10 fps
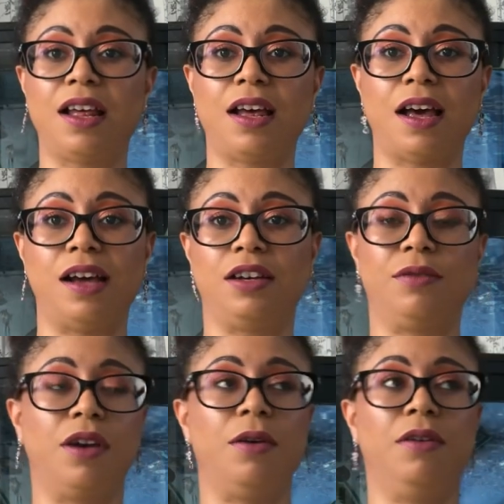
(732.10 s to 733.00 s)
I don't know
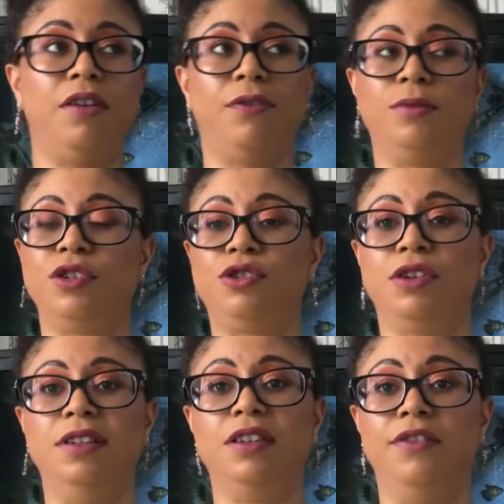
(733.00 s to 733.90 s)
if it was a
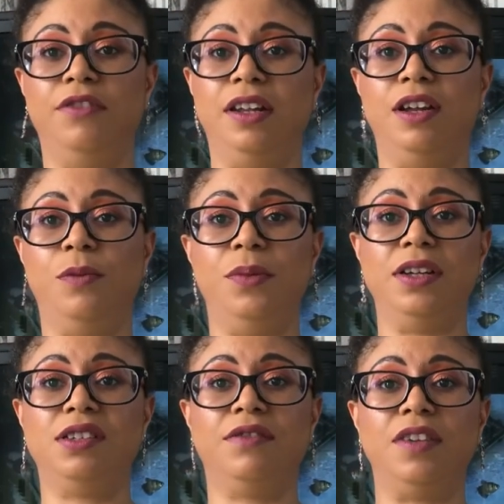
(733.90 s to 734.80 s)
choice of a little
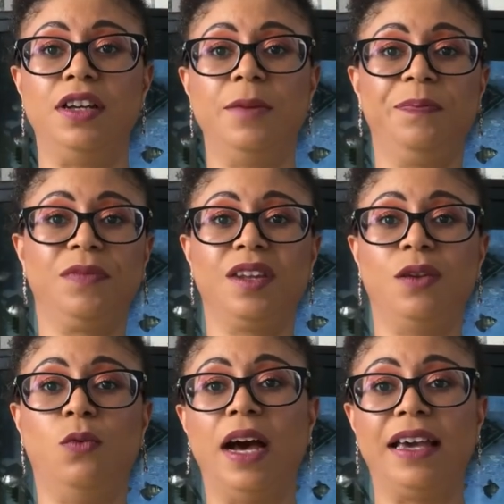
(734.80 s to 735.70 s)
bit of a
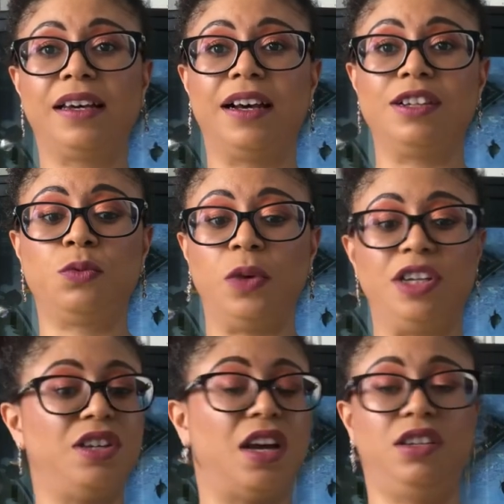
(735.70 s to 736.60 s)
white cast, which
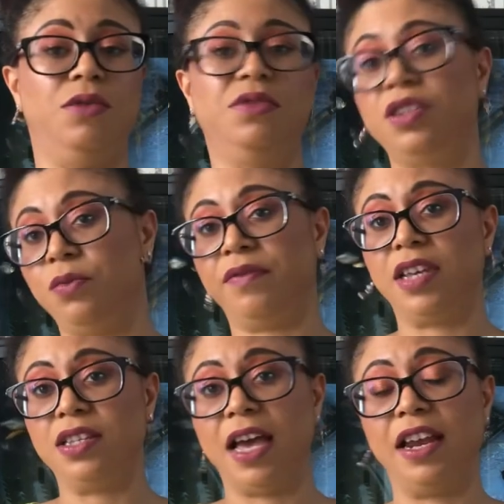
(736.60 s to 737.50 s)
I don't see with
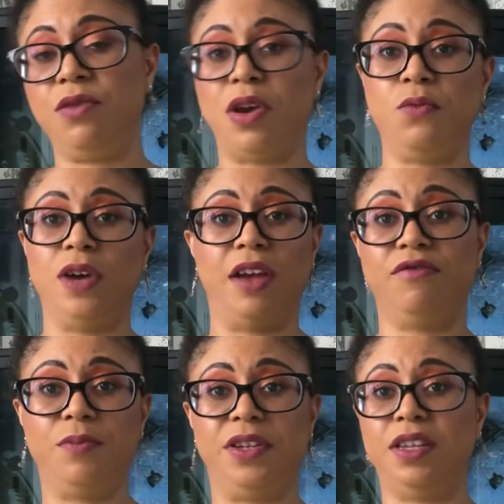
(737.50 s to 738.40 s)
this anyway when I
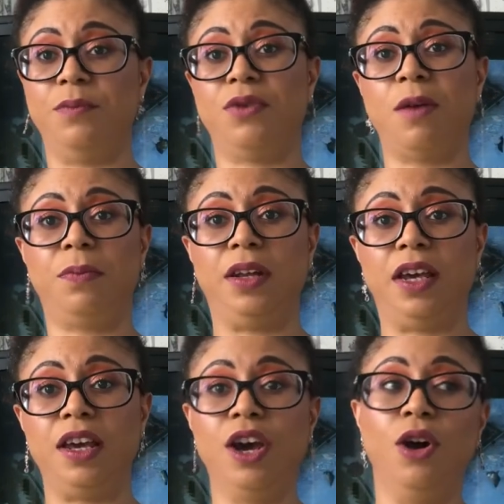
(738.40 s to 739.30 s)
rub it in properly,
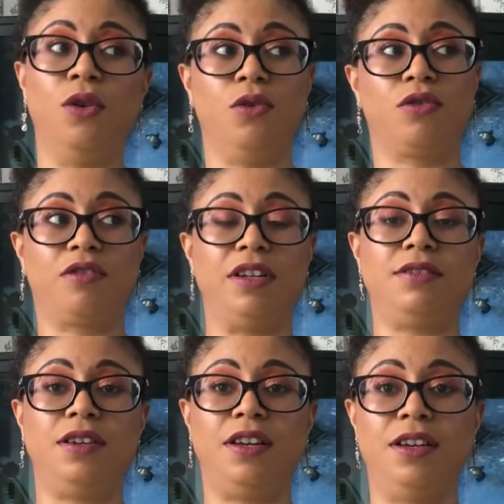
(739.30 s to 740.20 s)
or
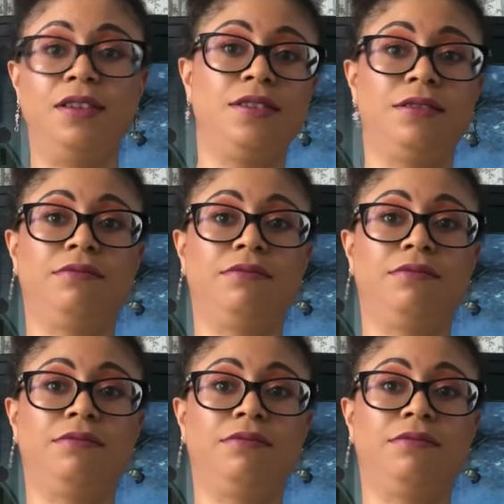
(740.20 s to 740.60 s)
greasiness.